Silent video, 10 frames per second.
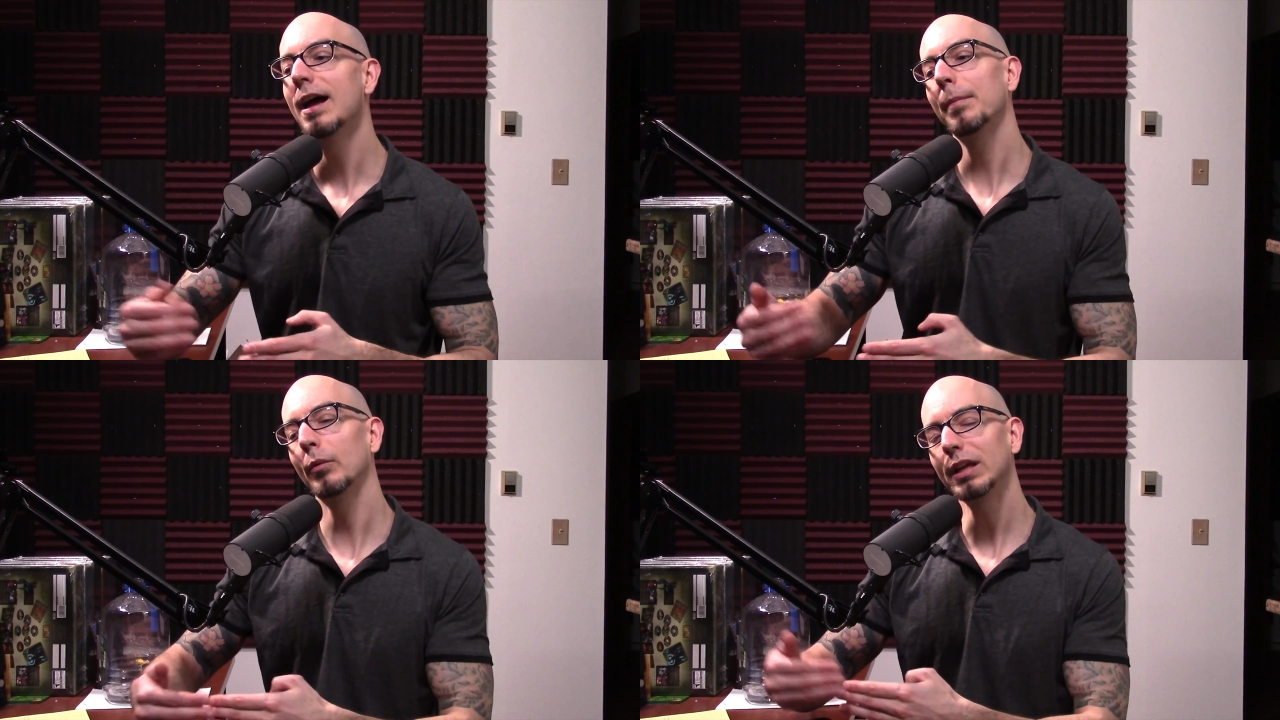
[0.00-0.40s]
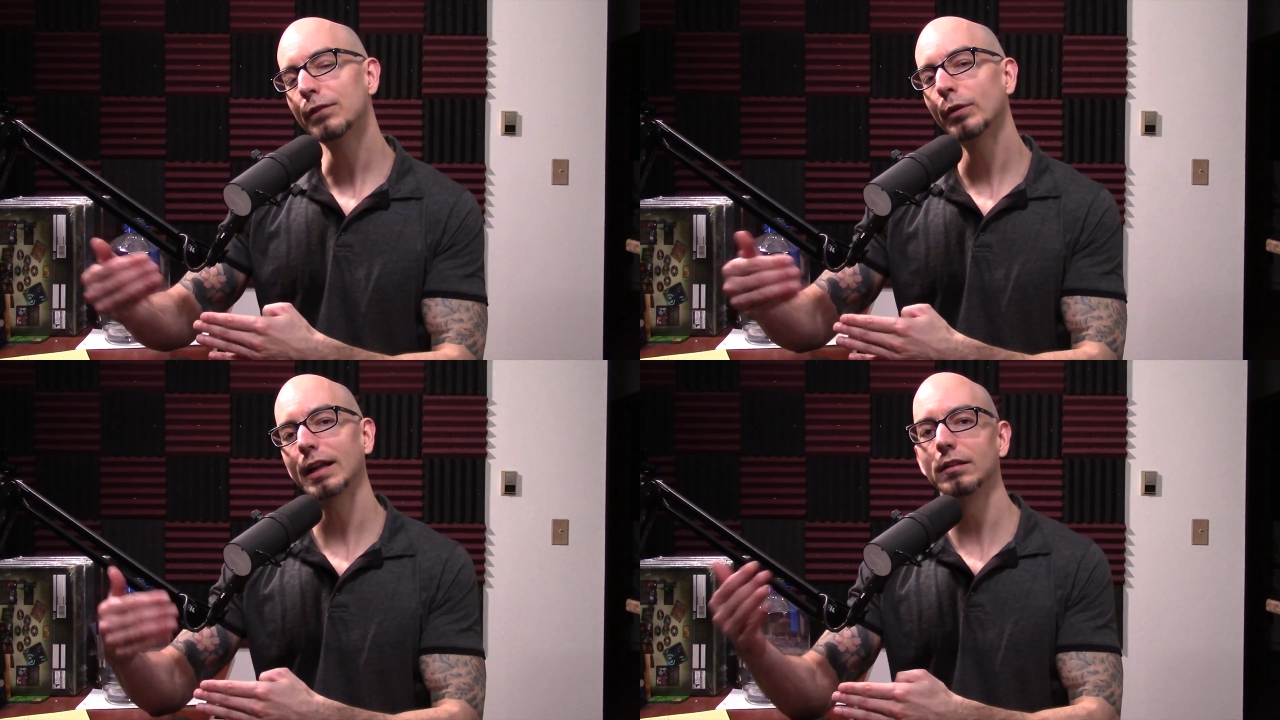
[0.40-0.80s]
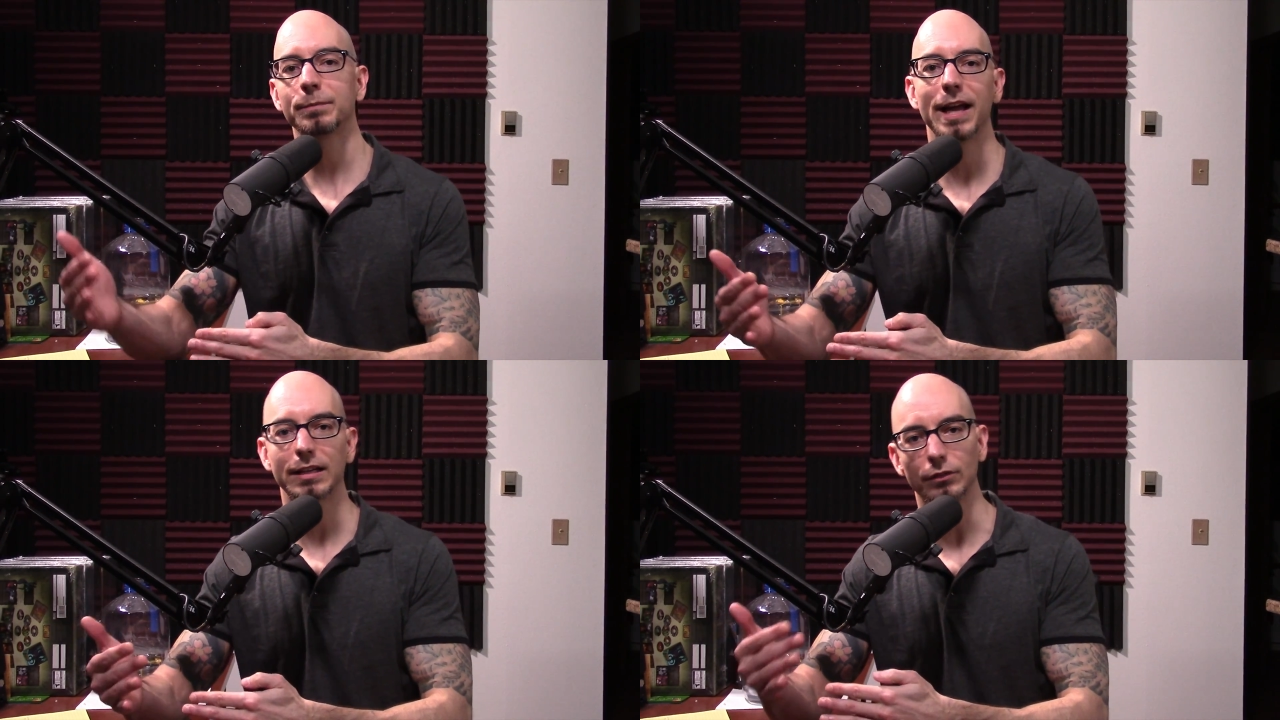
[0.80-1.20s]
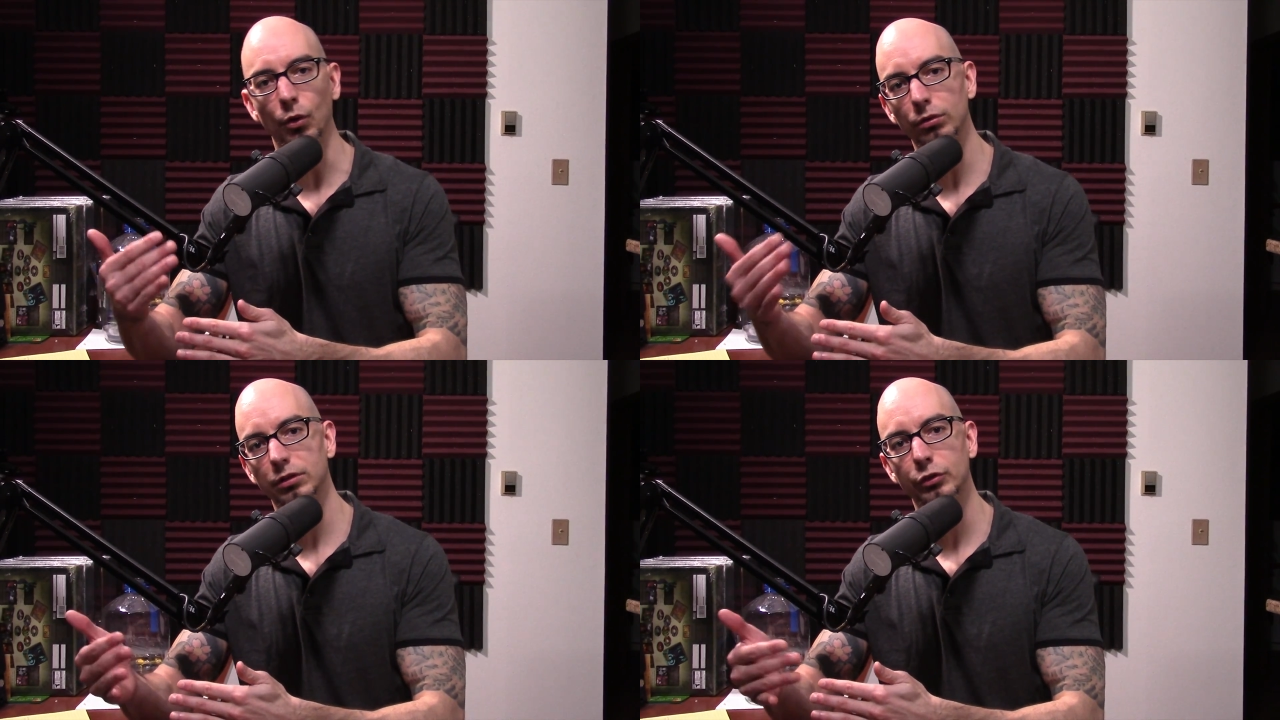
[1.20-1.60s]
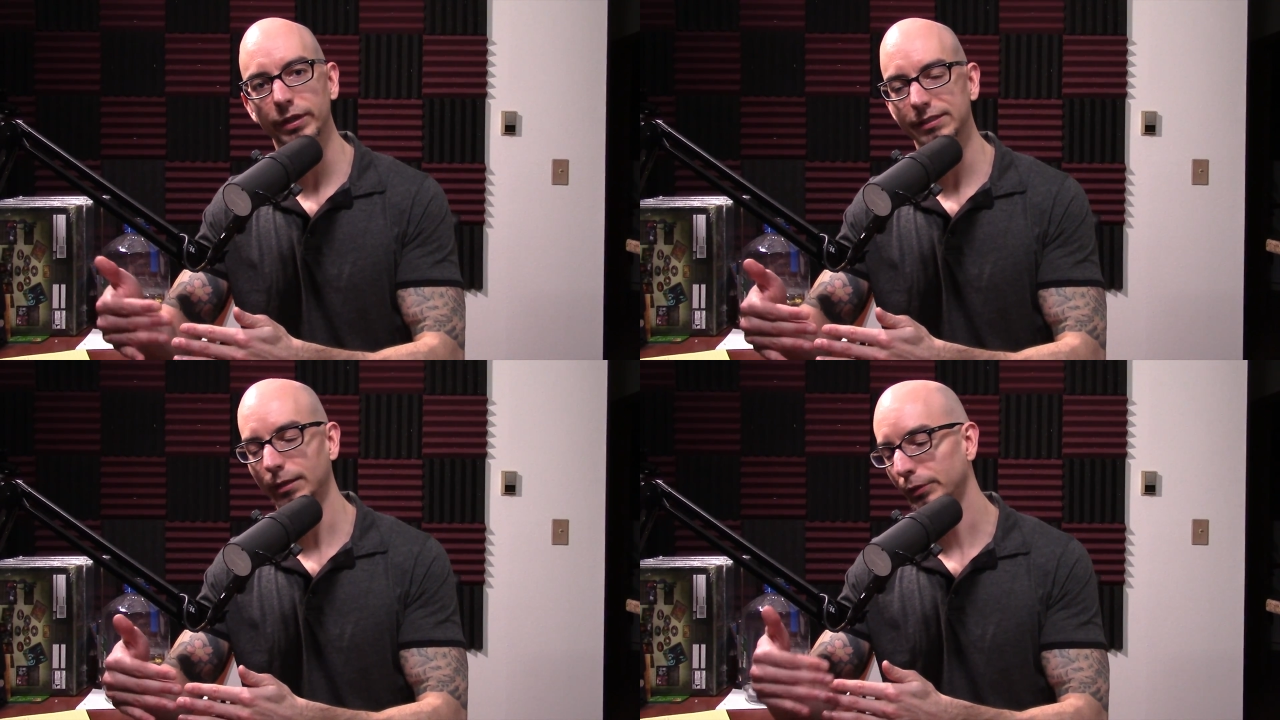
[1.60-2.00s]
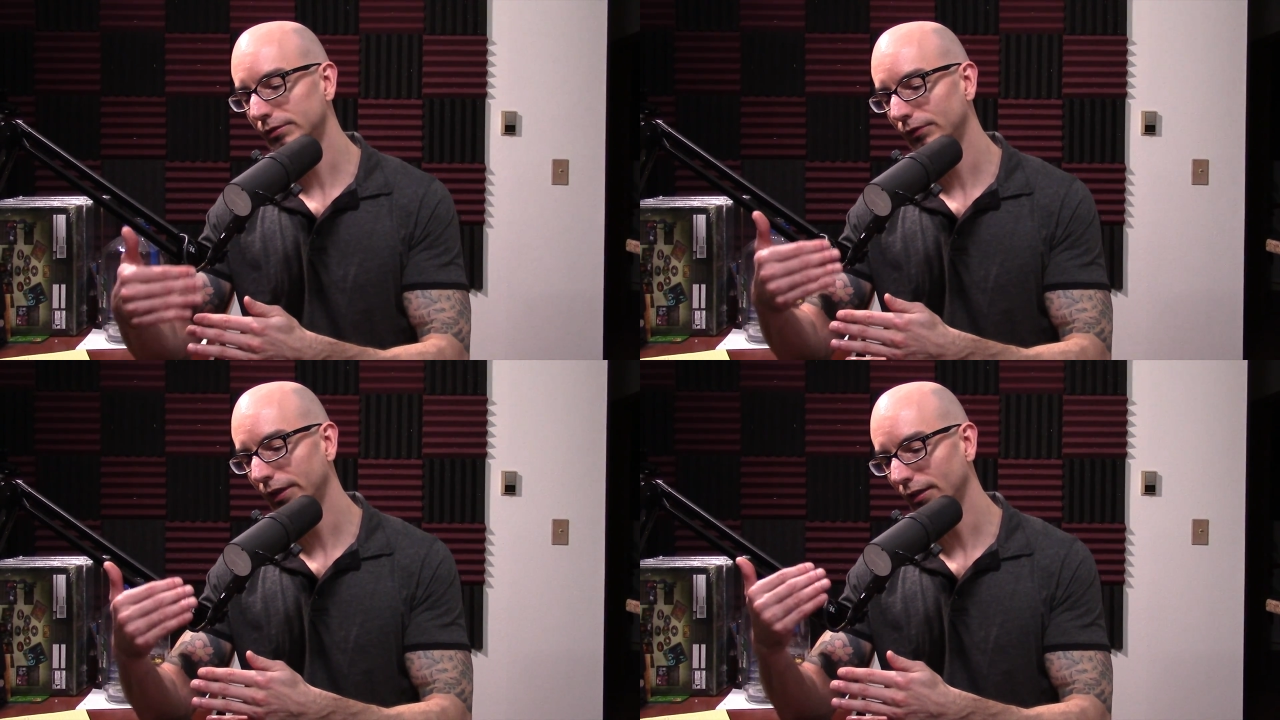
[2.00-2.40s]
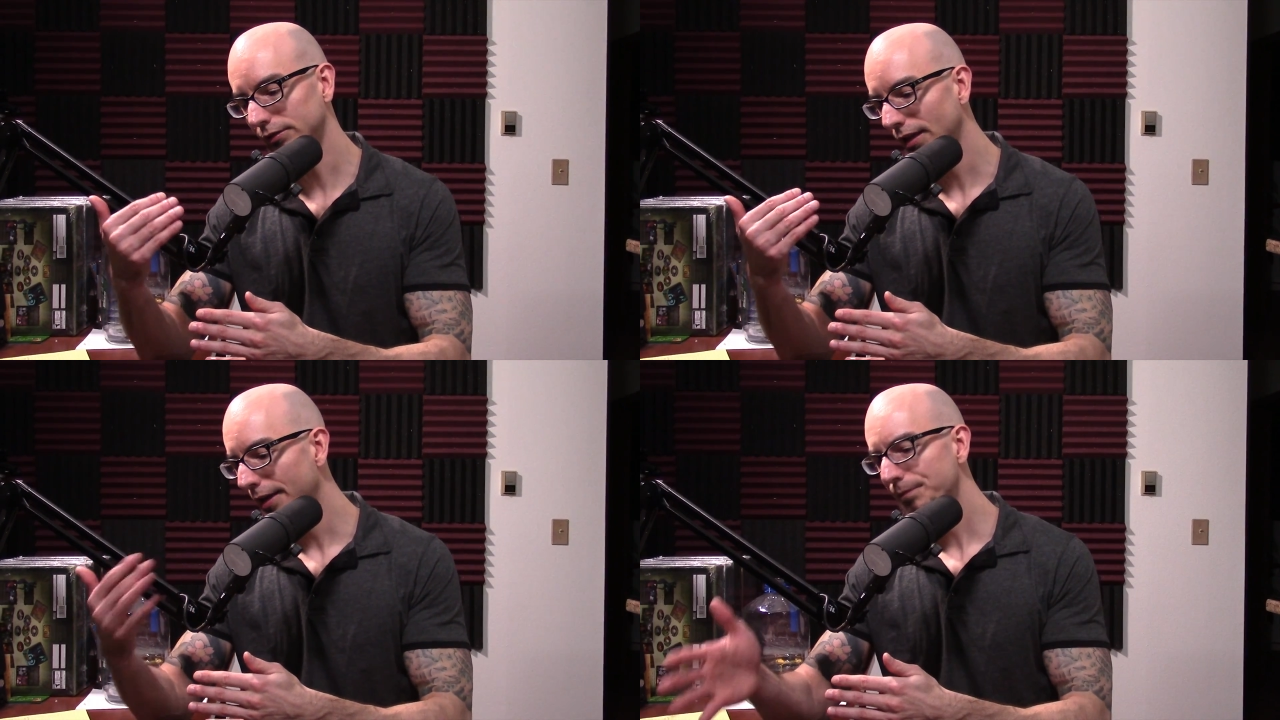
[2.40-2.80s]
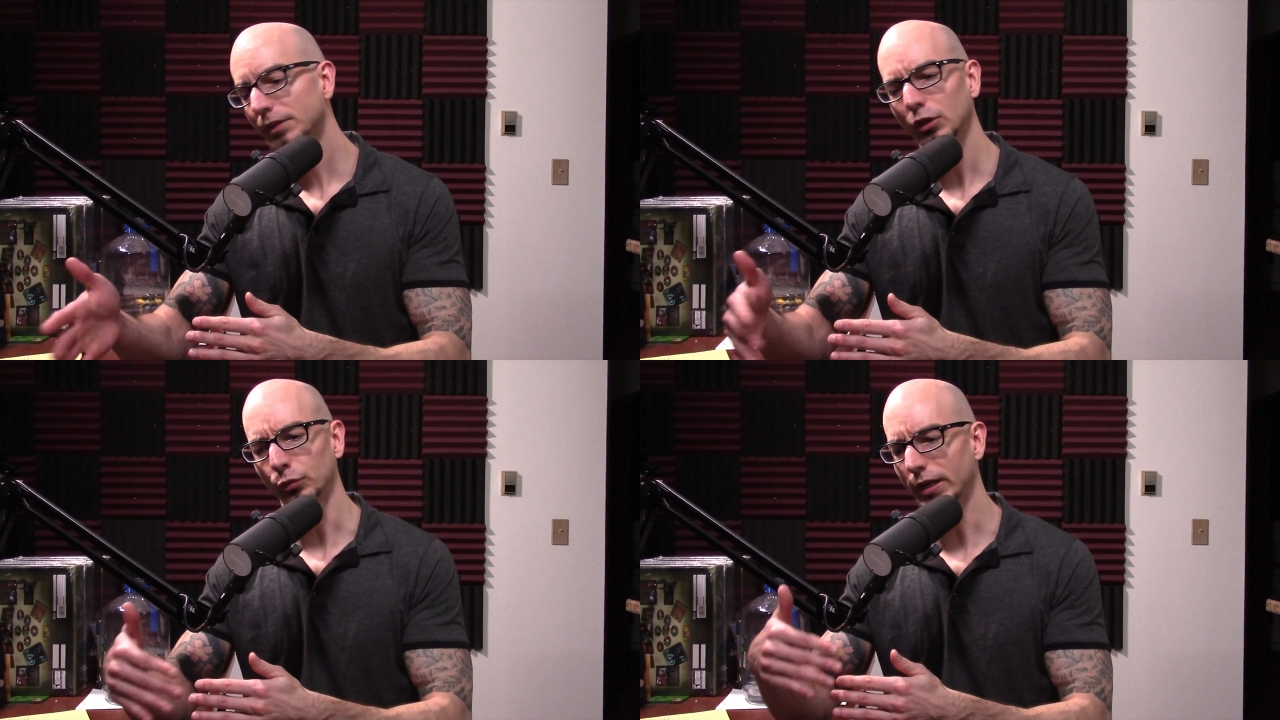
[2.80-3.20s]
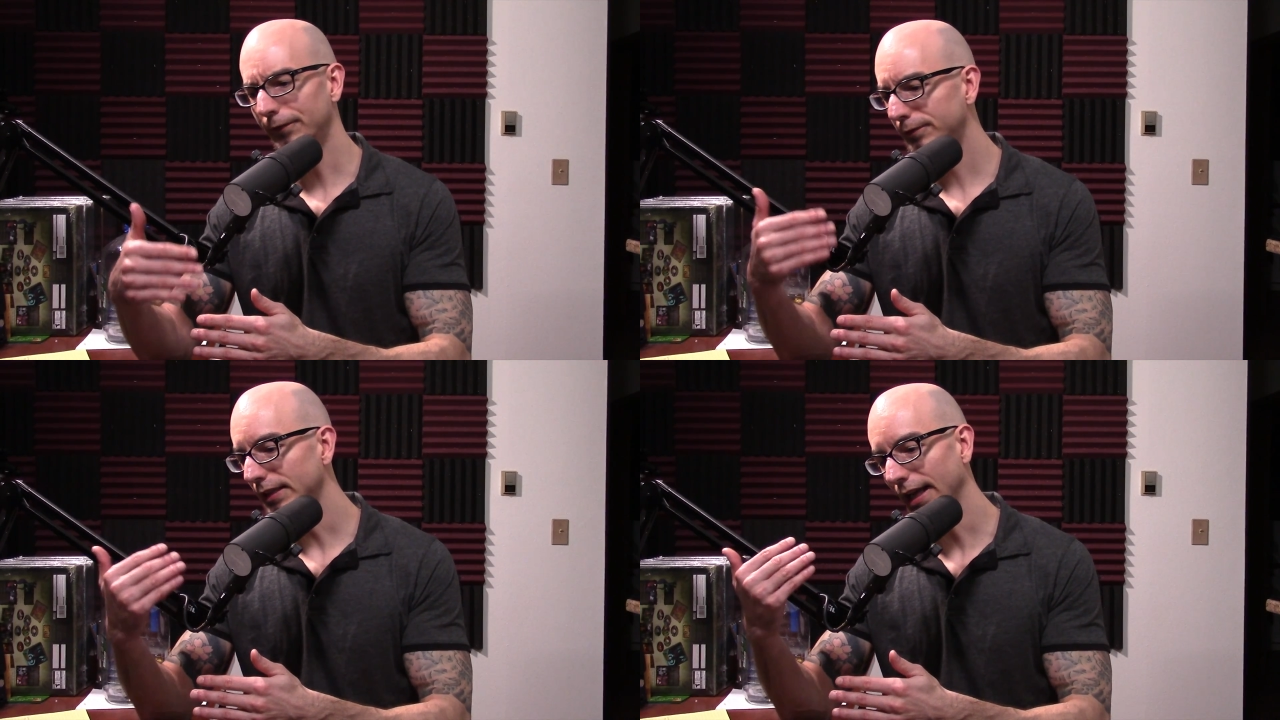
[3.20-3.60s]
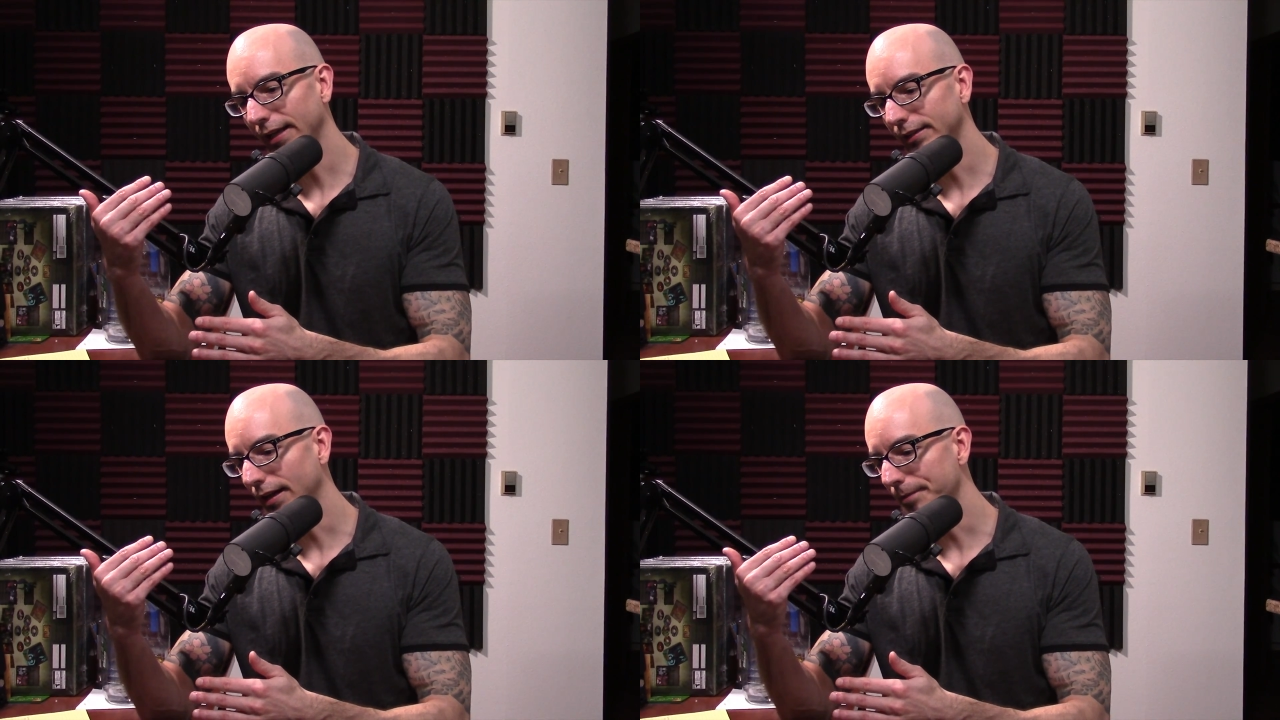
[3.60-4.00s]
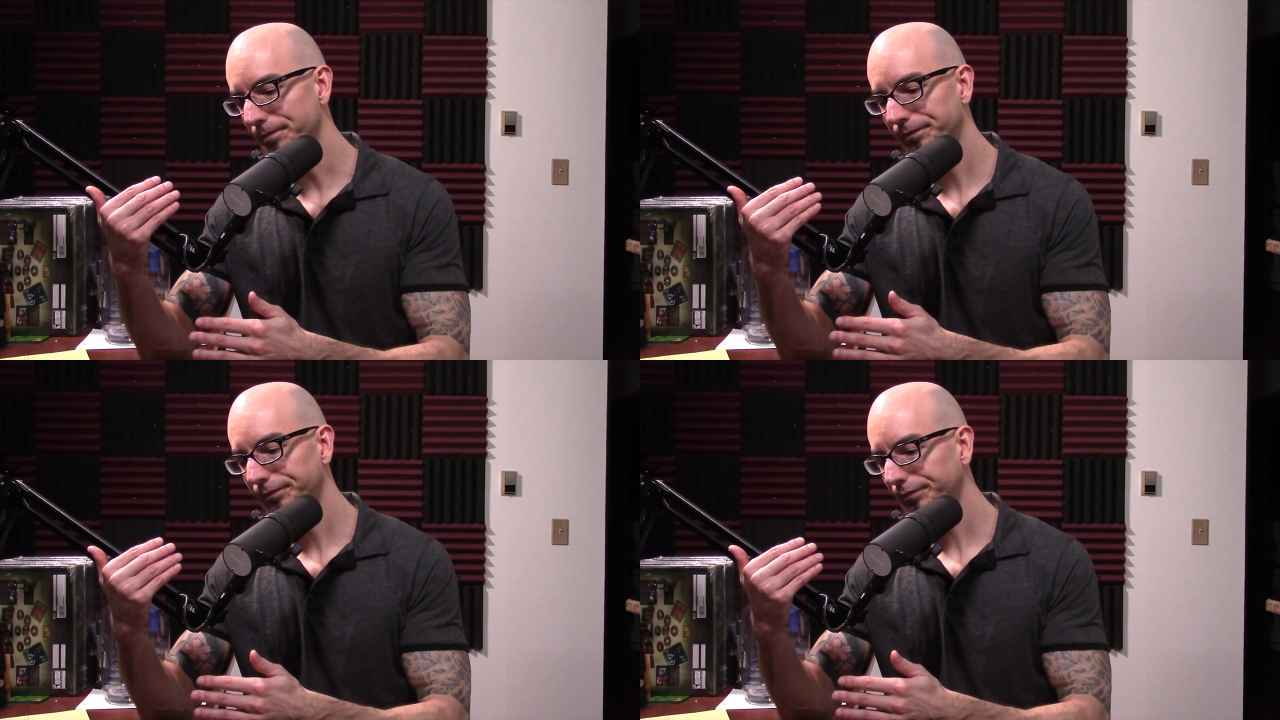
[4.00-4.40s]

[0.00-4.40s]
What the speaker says: But even when I look back at older Quick Setup Wizard videos, Rift and